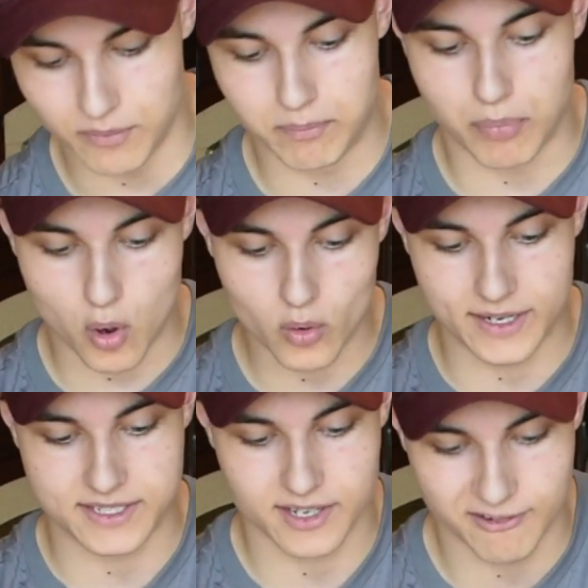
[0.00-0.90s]
the
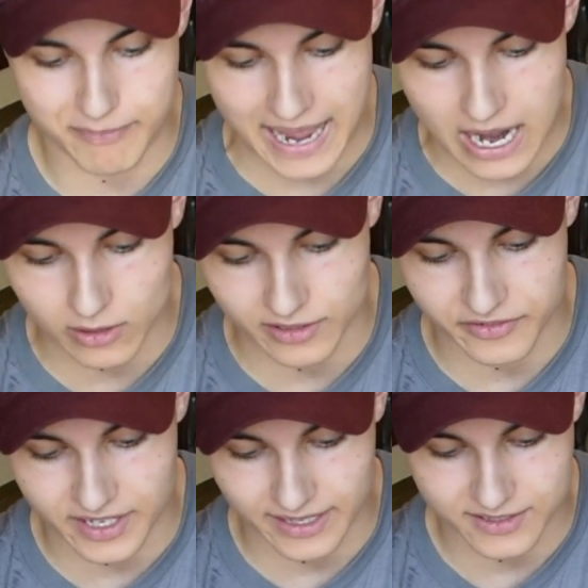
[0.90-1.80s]
point of
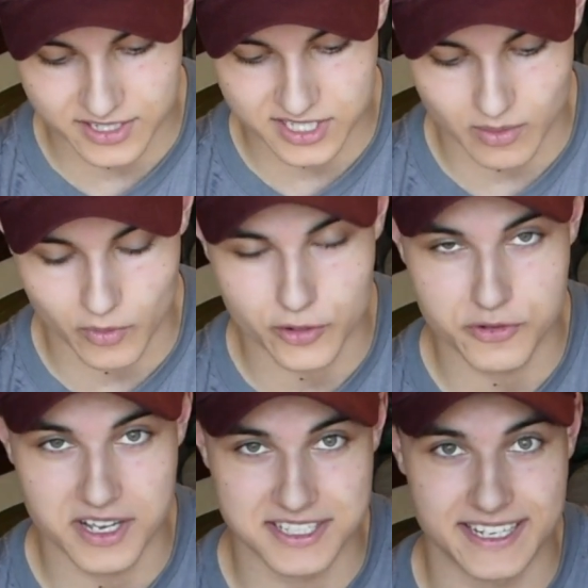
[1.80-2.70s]
powerlifting to someone who
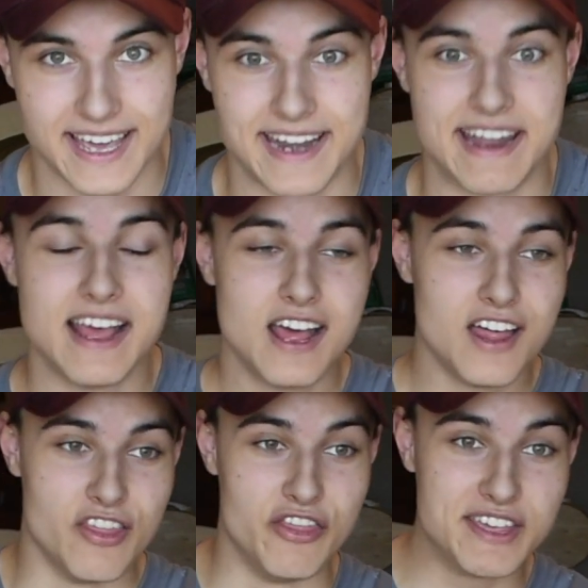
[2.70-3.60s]
doesn't get it?
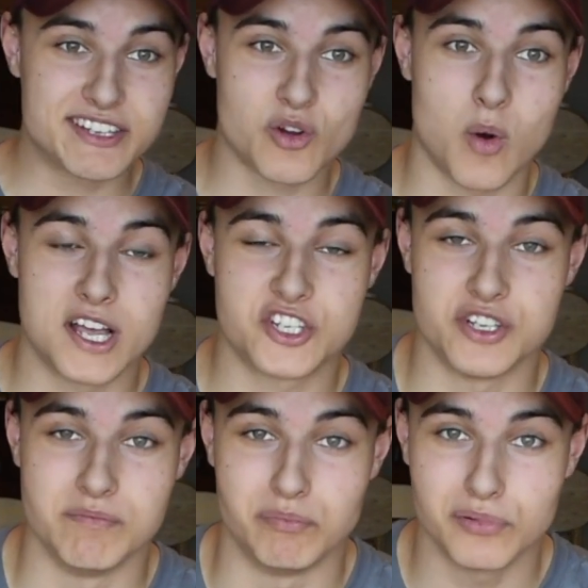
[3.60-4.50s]
This
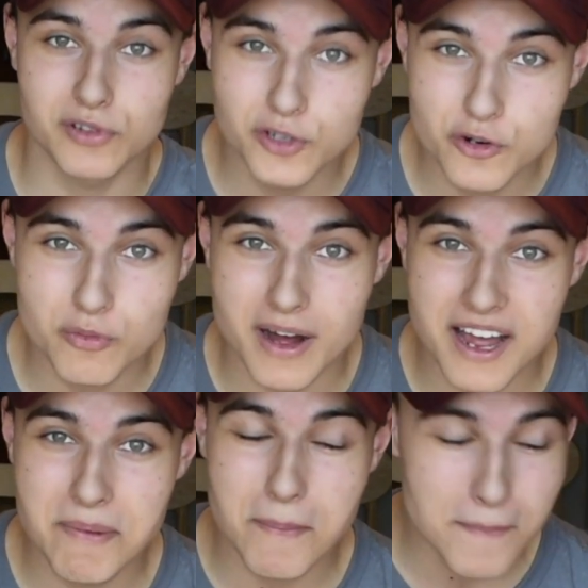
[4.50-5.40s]
question blew
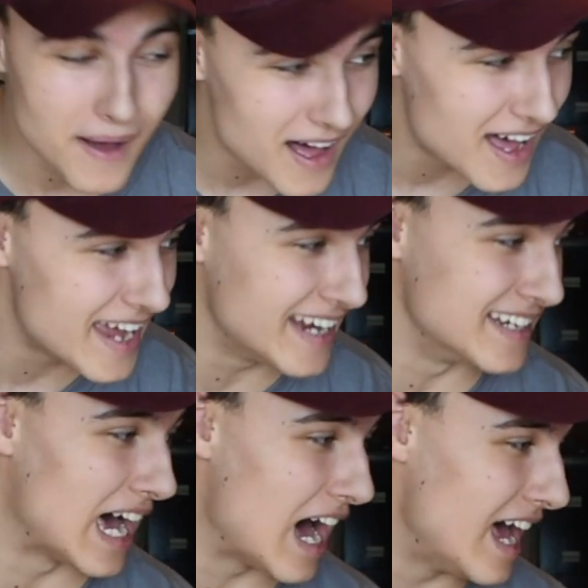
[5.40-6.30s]
my
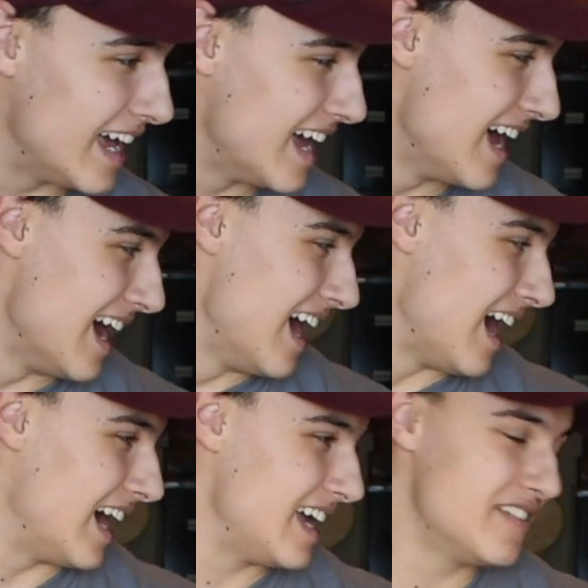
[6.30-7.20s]
mind.
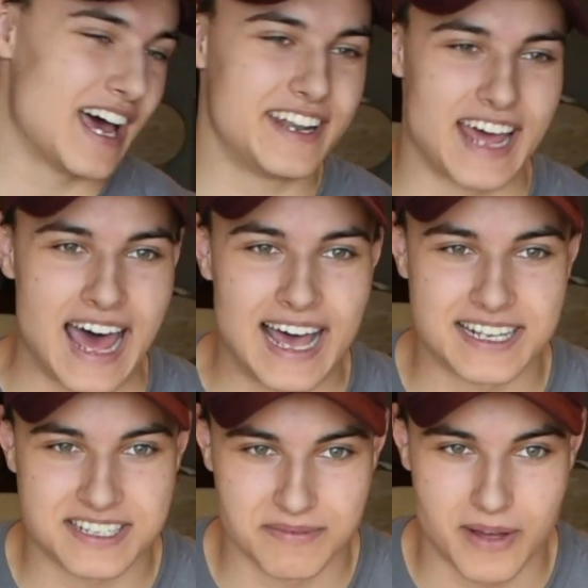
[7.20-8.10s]
I even had to
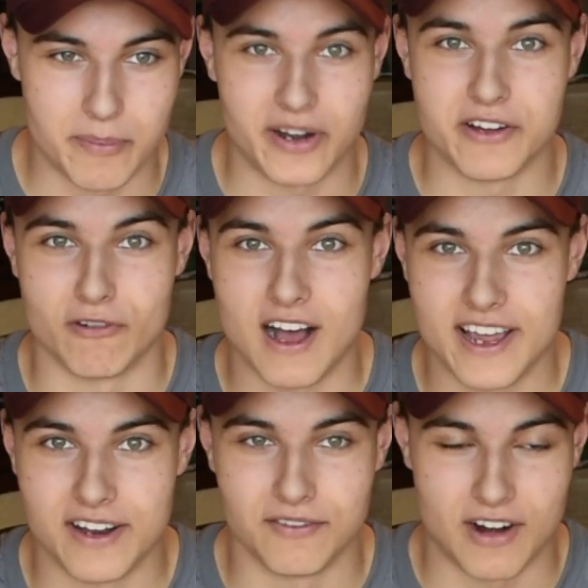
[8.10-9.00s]
ask my buddy
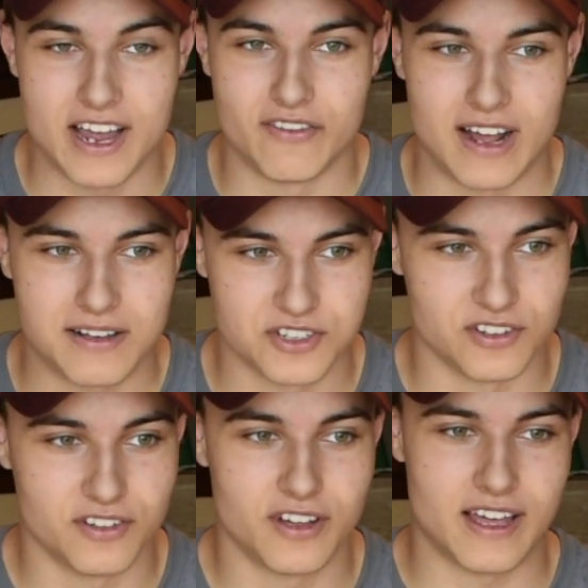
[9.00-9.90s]
Ryan
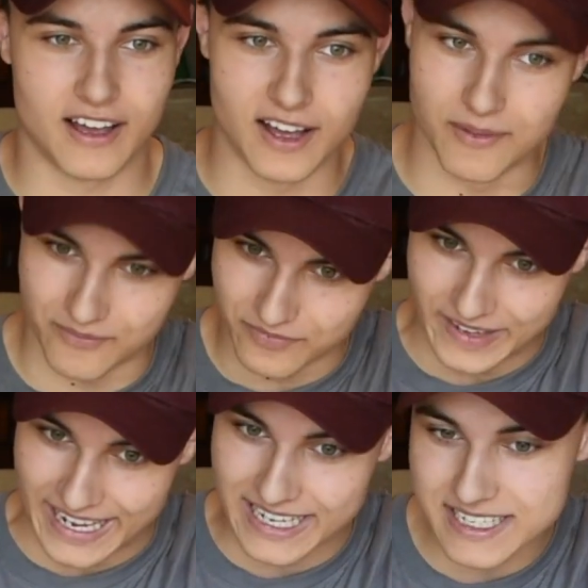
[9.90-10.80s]
Rousel,
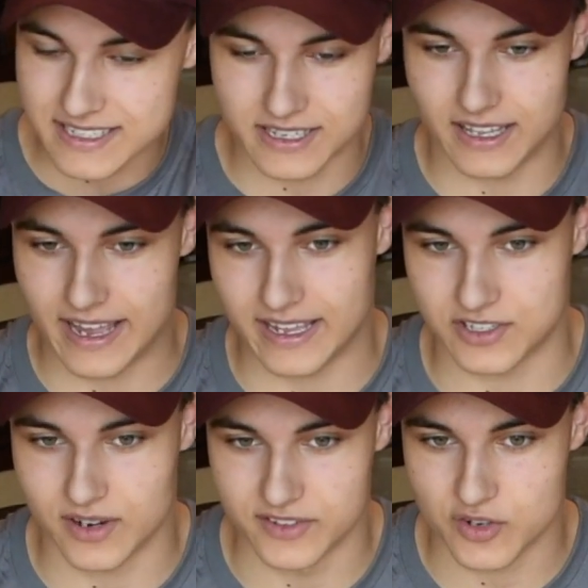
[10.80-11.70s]
his
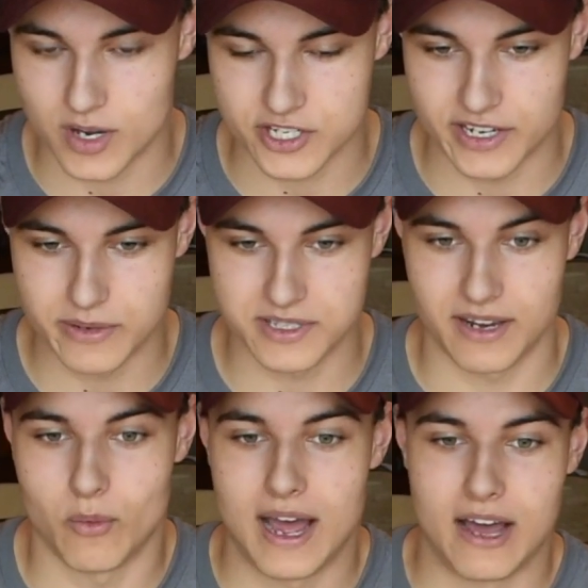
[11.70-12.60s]
answer on this question. He was
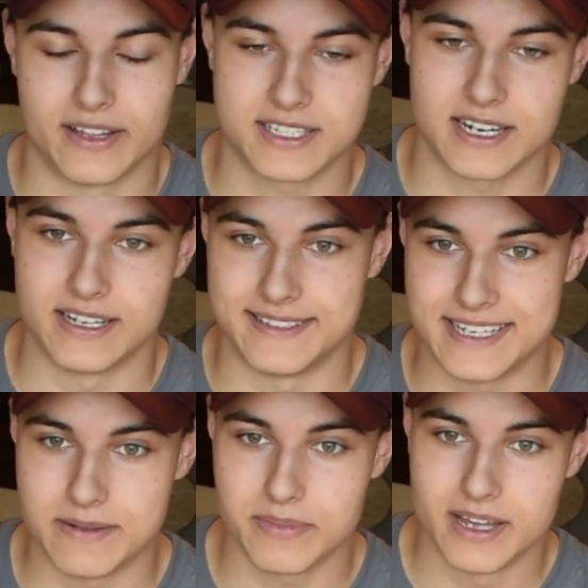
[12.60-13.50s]
like, wow, that's kind of deep.